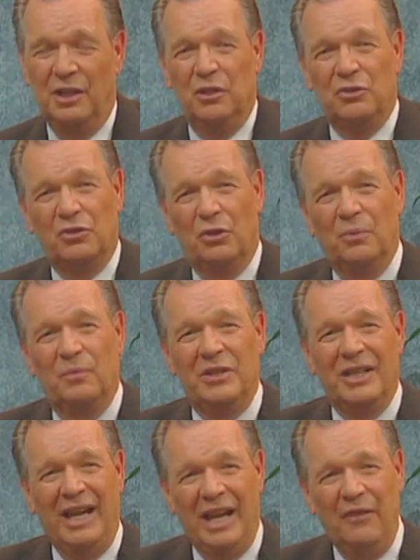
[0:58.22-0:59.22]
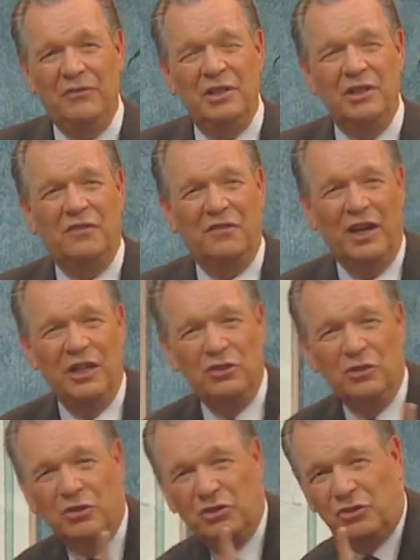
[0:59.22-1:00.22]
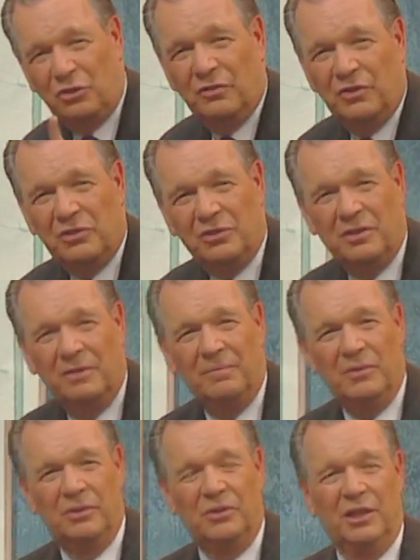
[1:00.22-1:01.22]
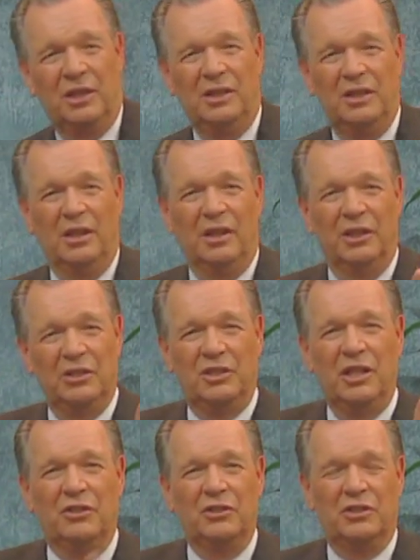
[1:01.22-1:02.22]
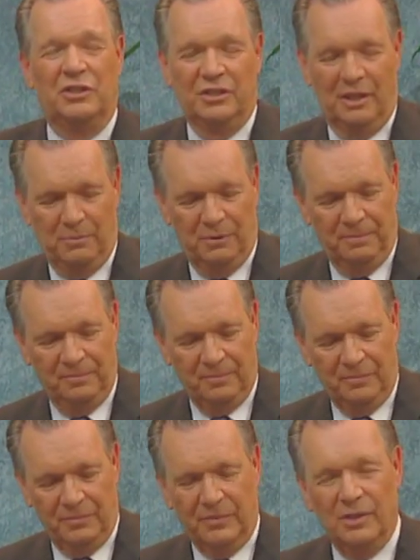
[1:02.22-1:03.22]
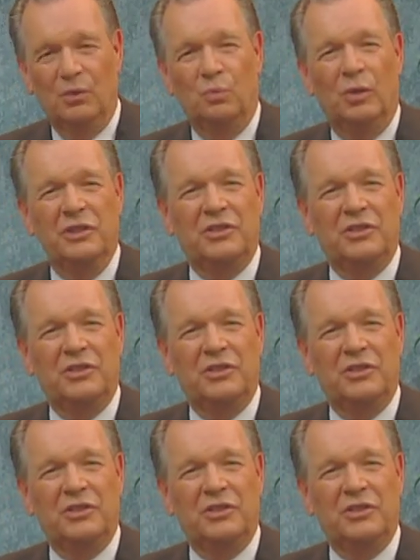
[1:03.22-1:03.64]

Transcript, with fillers: So you have to define your service, okay? Let's take this example. What